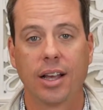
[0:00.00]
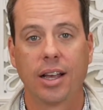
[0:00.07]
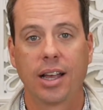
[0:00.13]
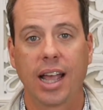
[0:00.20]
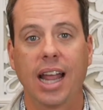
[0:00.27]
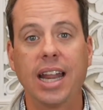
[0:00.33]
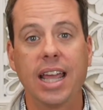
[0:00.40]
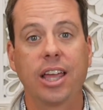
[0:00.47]

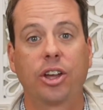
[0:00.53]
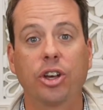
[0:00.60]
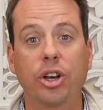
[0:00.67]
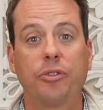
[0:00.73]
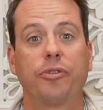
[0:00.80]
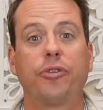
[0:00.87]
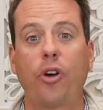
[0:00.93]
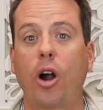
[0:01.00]
Any good
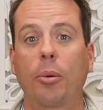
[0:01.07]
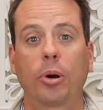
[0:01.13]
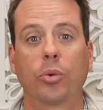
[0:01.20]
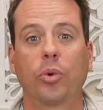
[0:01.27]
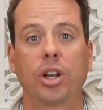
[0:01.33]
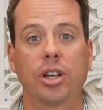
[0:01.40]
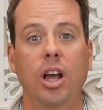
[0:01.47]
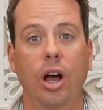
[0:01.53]
farmer
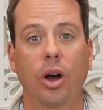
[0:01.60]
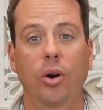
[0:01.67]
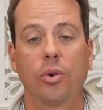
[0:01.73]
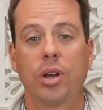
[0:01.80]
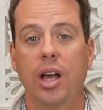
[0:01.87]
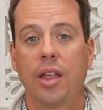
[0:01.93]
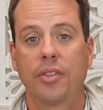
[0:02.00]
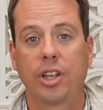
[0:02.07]
would know
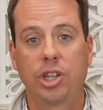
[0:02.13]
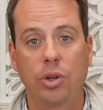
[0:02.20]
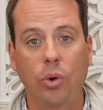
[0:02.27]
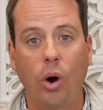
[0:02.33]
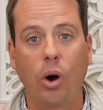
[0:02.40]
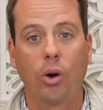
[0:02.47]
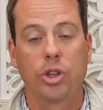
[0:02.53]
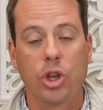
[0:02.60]
that you
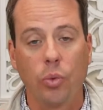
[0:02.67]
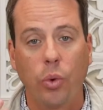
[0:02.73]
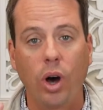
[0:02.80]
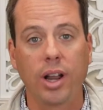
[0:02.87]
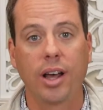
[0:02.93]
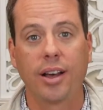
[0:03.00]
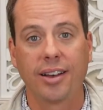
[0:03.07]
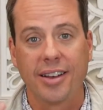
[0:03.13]
want
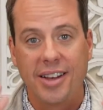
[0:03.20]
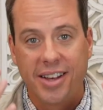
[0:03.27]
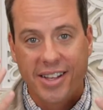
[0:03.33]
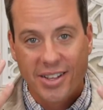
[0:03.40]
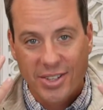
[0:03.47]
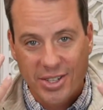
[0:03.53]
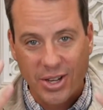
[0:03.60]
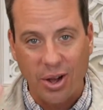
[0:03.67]
to
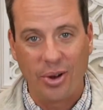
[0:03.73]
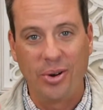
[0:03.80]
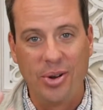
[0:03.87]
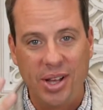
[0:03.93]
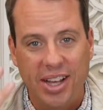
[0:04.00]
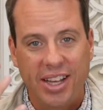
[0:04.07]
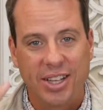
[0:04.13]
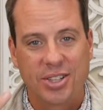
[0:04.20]

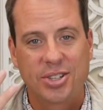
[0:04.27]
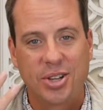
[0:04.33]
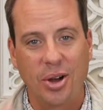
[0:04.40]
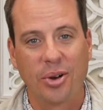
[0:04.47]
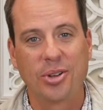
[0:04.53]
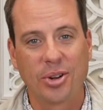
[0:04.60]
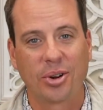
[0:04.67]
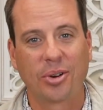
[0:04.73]
sow
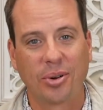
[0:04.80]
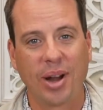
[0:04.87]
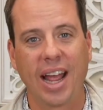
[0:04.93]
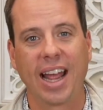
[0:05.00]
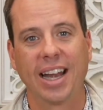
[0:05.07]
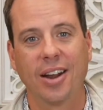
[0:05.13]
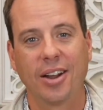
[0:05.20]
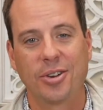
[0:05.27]
your
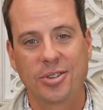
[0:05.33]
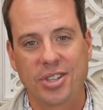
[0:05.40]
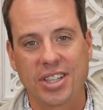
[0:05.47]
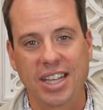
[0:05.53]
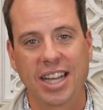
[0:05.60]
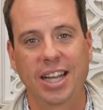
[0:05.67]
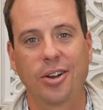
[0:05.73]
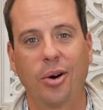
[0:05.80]
grain, your
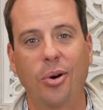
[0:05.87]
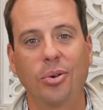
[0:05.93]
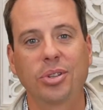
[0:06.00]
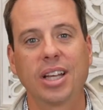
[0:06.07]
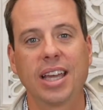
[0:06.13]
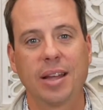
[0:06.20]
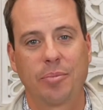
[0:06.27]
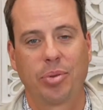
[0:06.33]
seed,
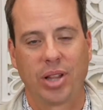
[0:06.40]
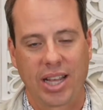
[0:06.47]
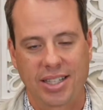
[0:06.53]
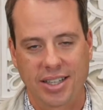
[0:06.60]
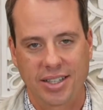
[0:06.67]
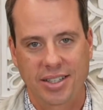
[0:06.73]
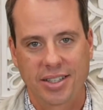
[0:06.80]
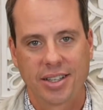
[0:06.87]
only in
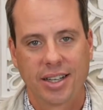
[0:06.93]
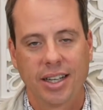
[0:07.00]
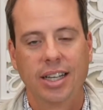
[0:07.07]
places